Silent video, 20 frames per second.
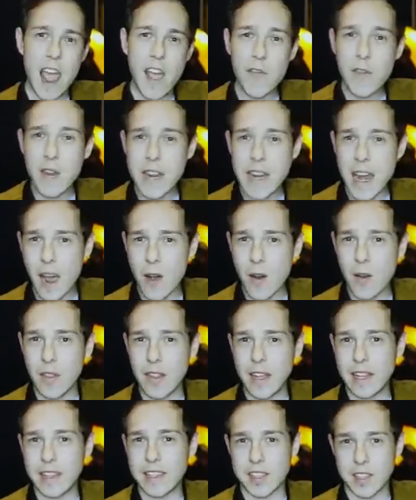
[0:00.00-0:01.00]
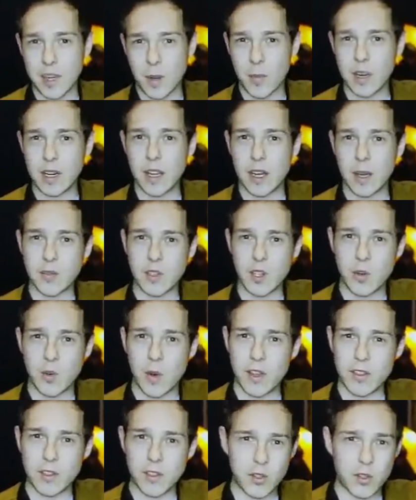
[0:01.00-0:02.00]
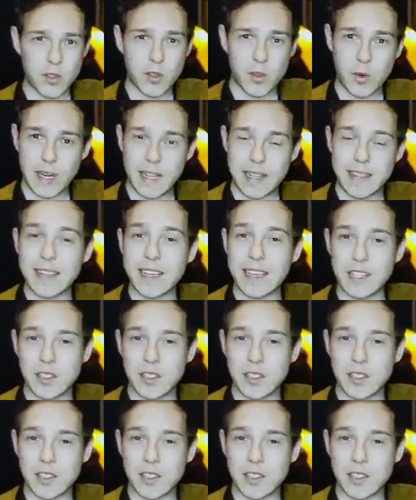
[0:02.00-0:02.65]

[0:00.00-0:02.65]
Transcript: just left Graham Stephan videos on in the background.